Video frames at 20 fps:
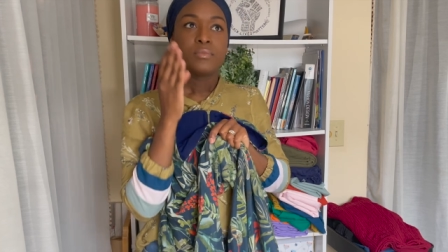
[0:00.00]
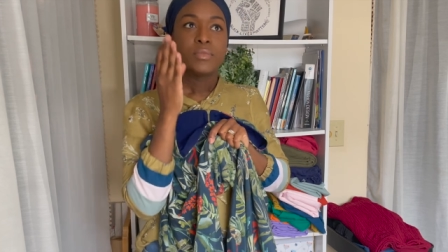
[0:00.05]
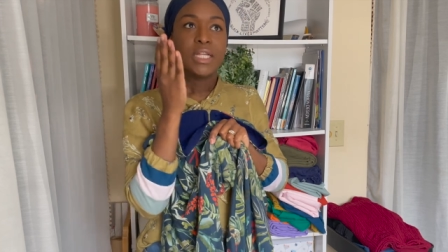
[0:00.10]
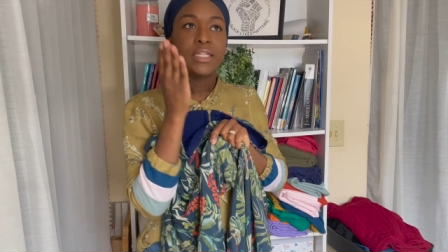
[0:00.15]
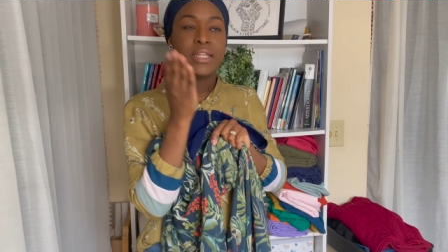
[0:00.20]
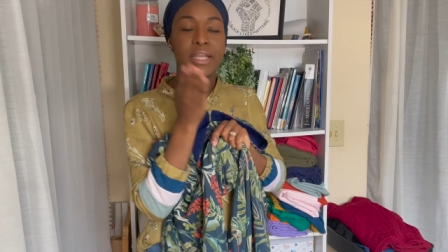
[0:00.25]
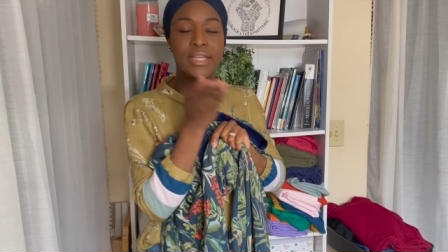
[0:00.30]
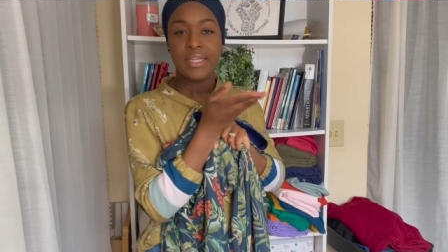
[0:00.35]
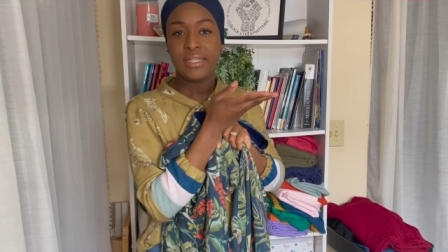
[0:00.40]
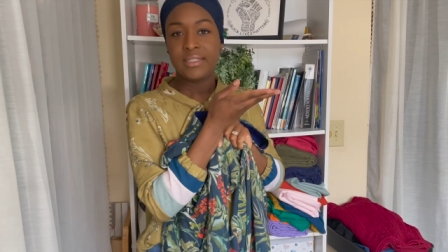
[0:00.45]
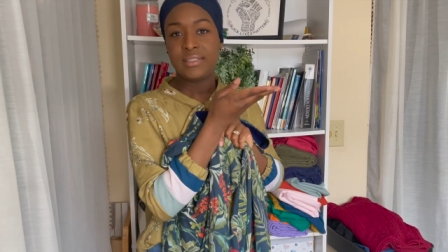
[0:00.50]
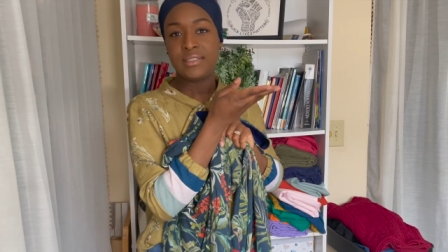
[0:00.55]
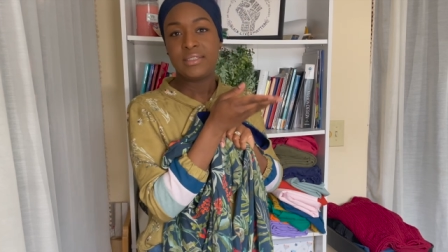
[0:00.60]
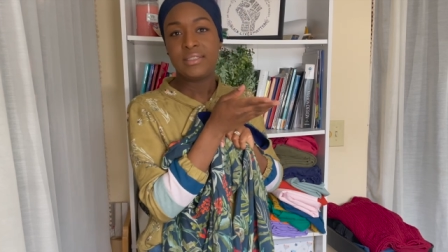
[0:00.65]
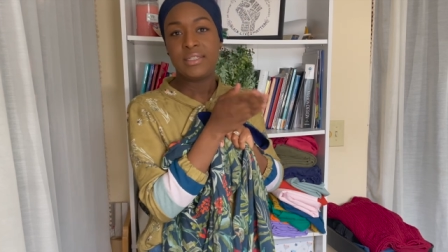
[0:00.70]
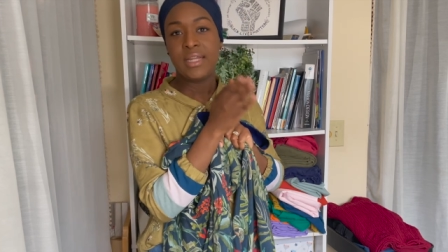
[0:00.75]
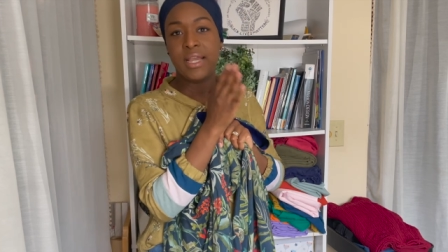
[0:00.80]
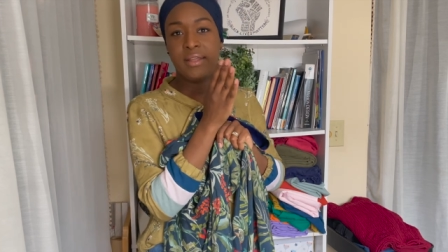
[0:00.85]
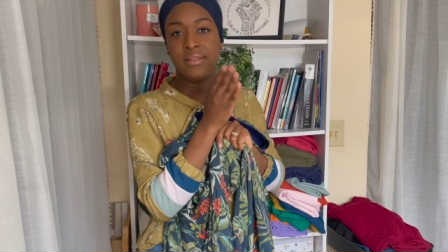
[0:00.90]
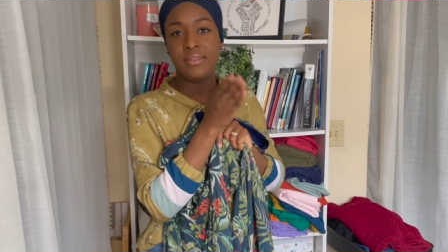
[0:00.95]
like
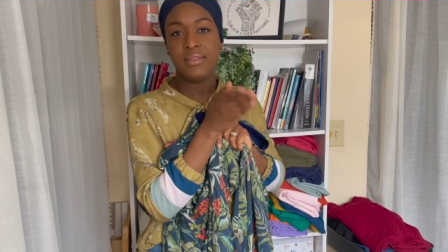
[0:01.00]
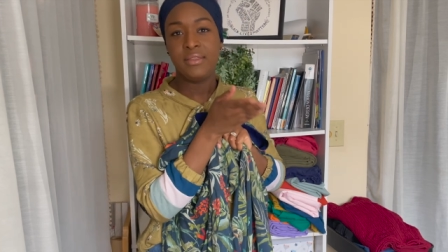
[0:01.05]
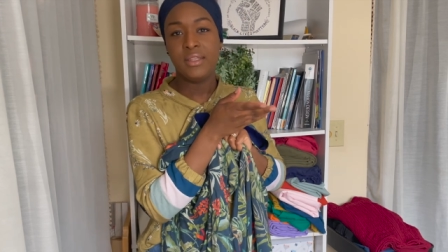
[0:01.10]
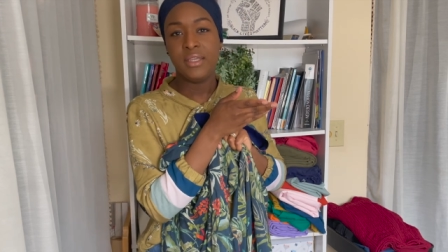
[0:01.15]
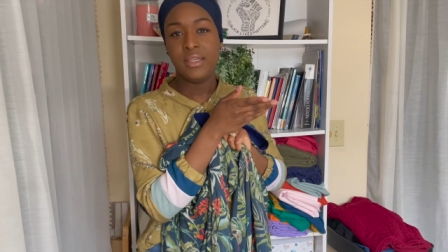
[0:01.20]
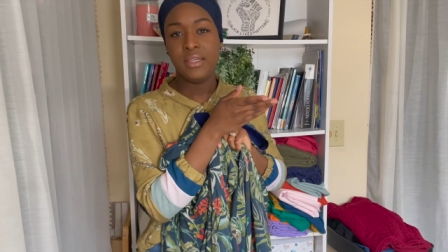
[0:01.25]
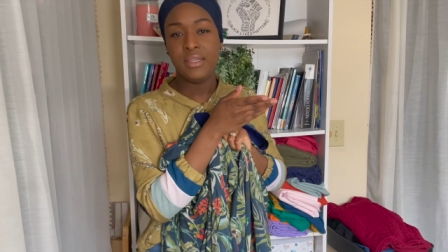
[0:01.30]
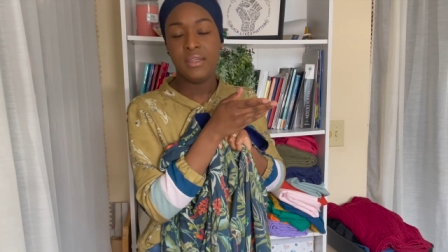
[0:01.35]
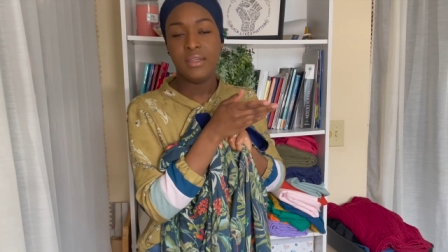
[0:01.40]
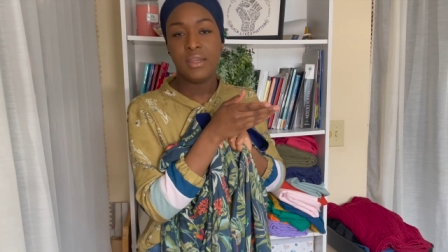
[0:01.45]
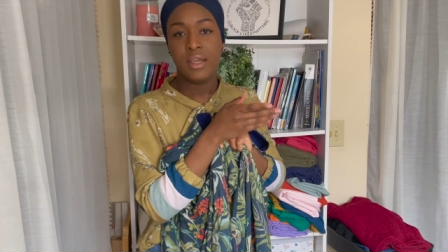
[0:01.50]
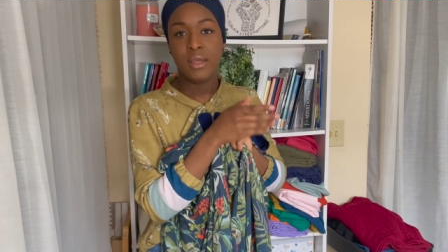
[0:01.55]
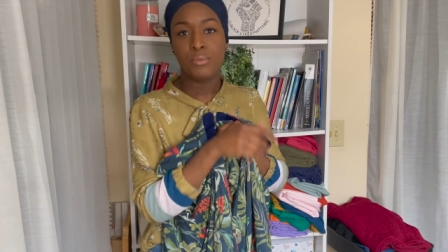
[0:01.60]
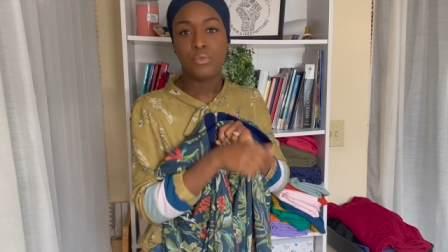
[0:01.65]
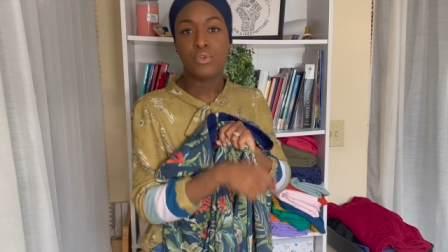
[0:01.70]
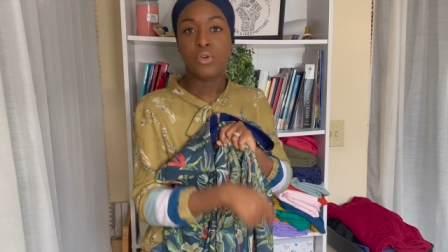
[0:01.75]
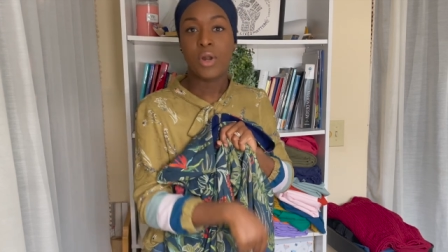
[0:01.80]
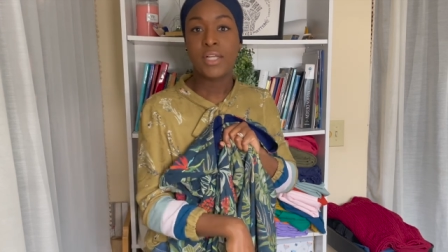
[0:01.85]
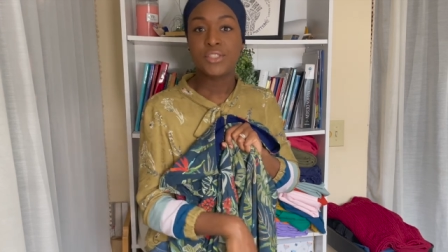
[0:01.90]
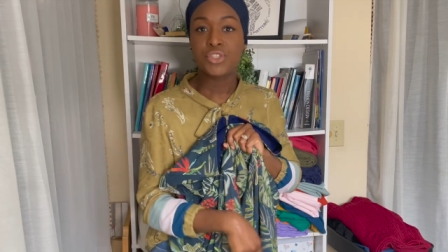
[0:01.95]
extend the um,
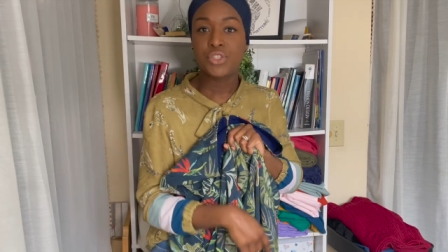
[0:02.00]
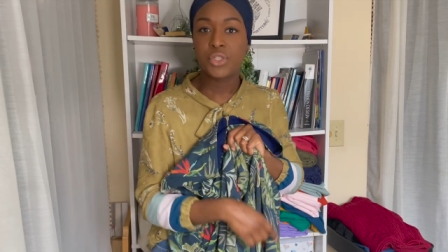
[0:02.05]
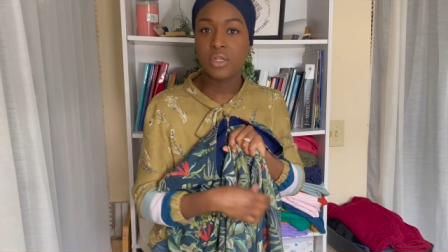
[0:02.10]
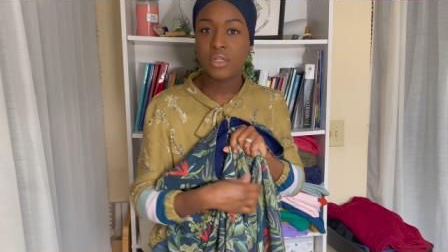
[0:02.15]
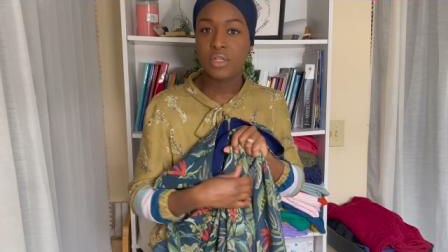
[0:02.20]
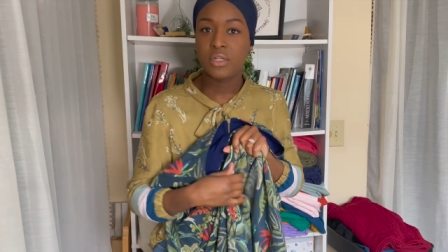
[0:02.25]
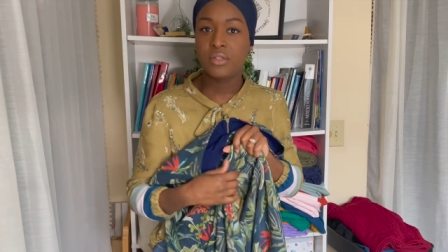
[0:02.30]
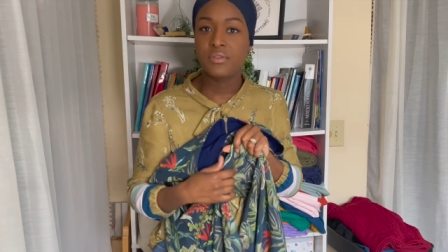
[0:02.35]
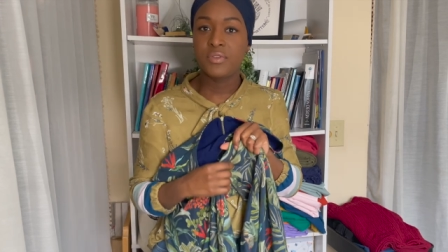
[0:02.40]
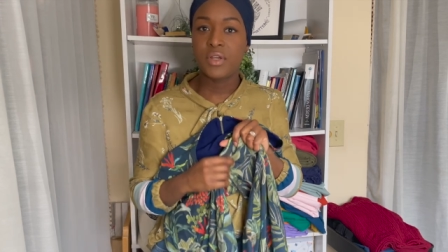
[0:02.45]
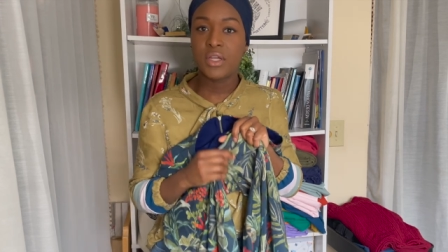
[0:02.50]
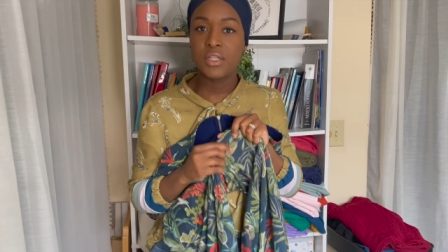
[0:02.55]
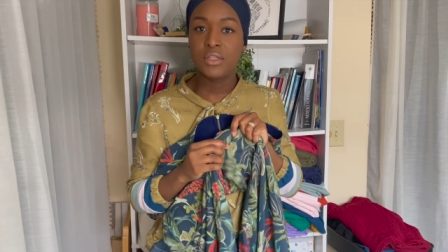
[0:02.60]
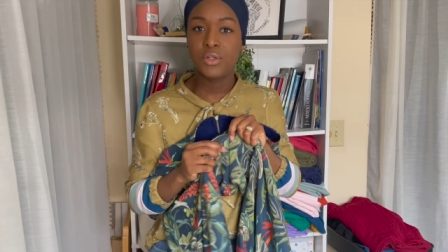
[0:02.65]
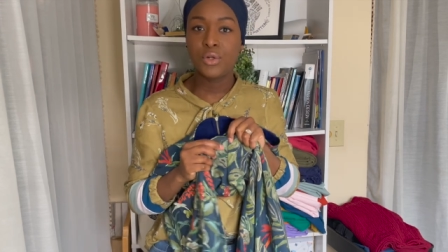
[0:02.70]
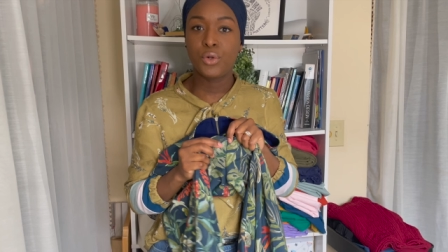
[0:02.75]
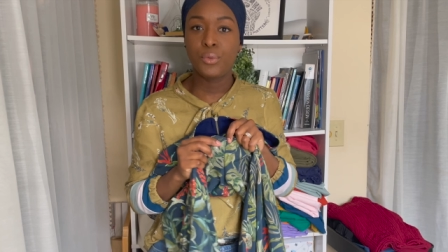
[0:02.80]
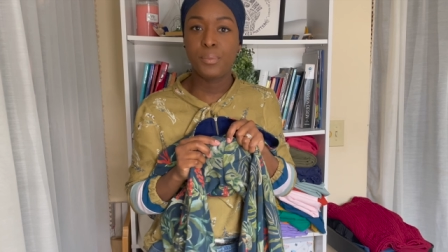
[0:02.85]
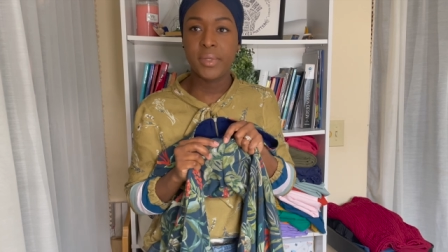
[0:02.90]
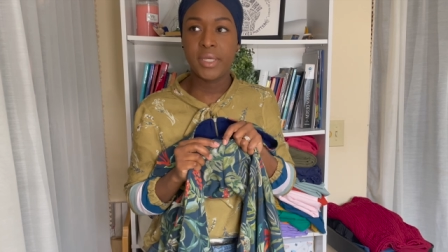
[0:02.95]
crotch curve a
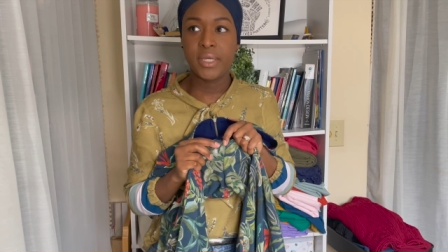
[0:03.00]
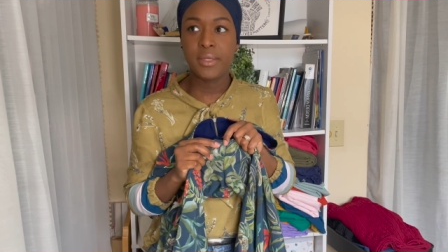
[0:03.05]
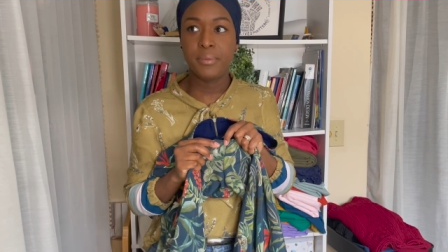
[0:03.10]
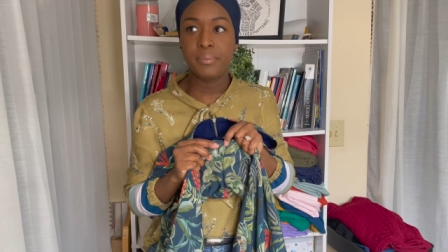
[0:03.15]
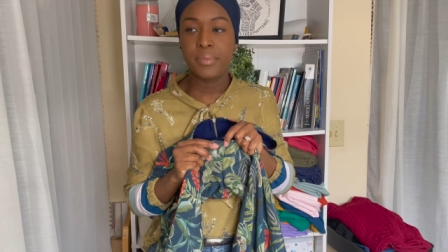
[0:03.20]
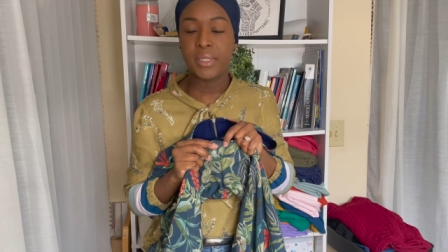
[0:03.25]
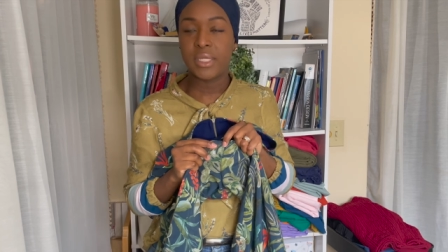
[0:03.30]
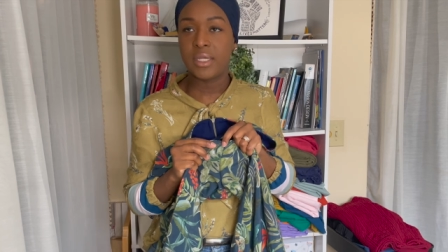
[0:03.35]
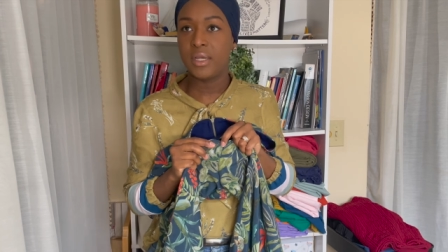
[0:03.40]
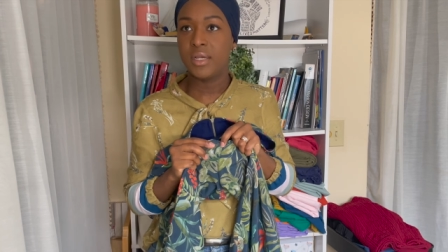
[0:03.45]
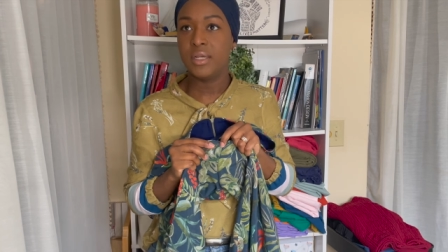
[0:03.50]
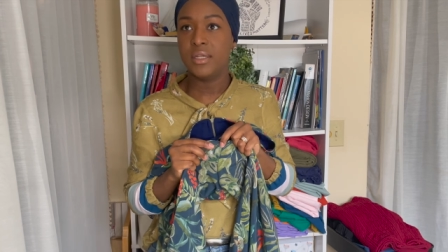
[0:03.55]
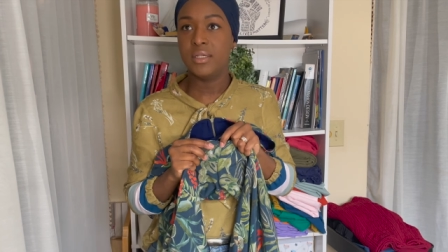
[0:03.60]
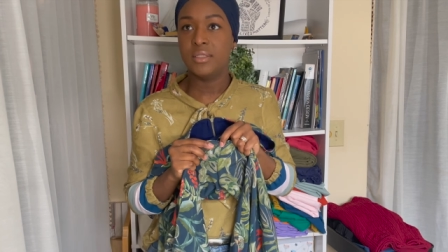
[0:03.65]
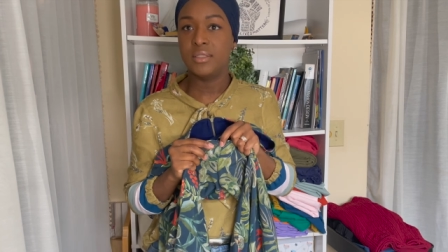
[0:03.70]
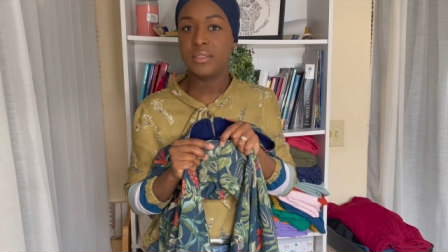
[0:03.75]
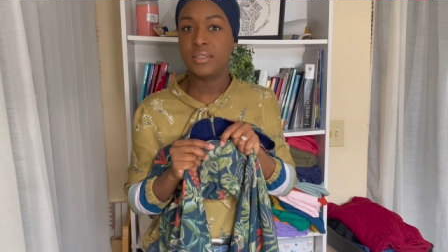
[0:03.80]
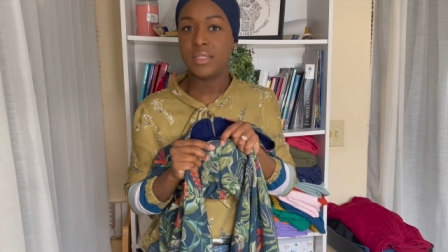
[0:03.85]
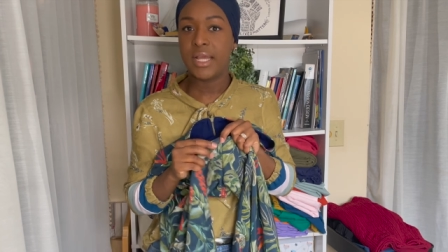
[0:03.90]
little bit because